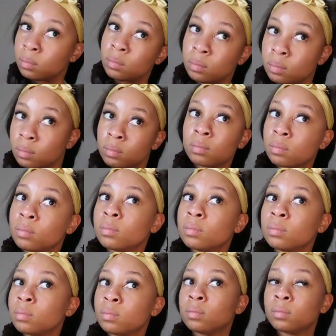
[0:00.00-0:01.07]

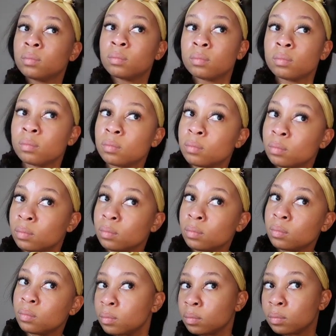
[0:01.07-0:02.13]

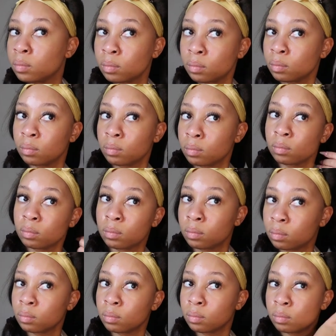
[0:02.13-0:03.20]

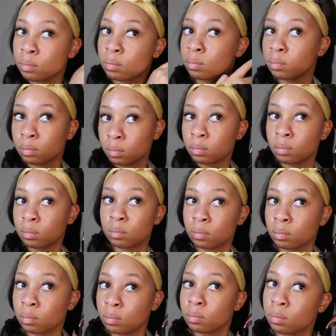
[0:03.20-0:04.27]

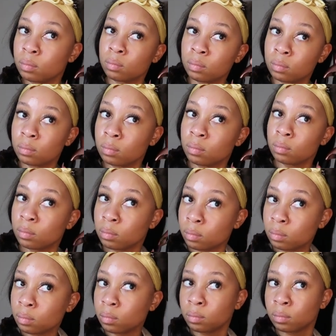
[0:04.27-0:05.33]

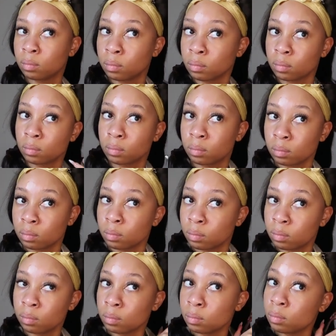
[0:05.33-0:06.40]

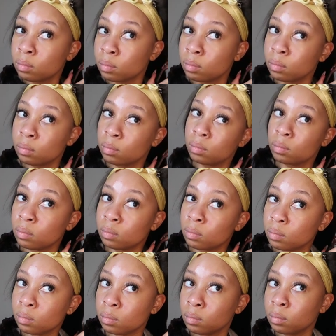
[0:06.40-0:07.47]

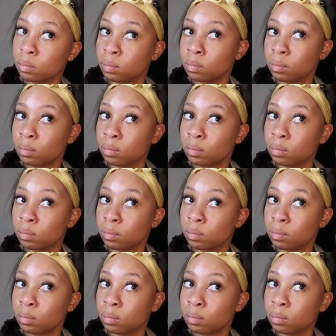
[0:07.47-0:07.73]
Nobody speaks.